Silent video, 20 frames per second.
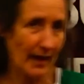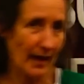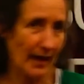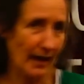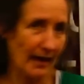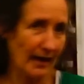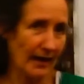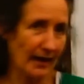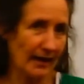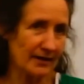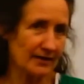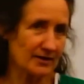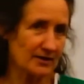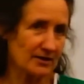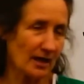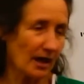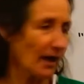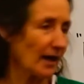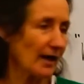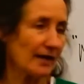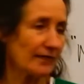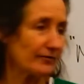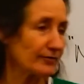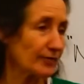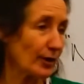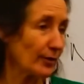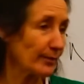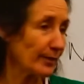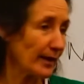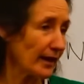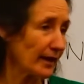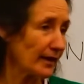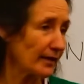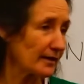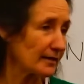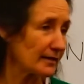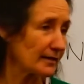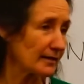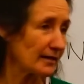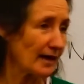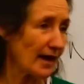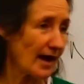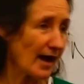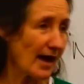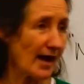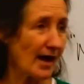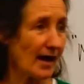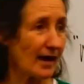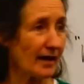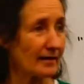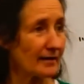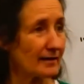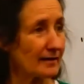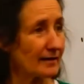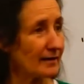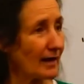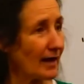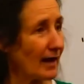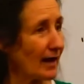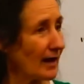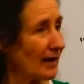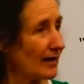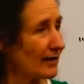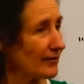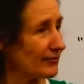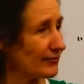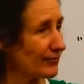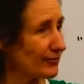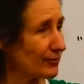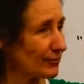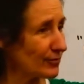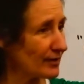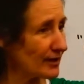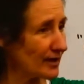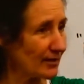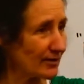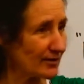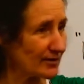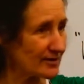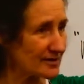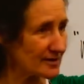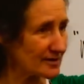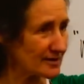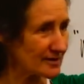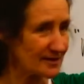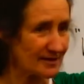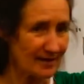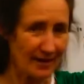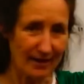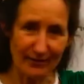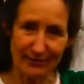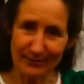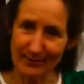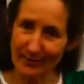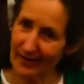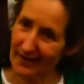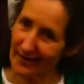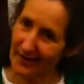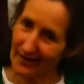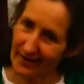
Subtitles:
and I have no pain and I have full use of my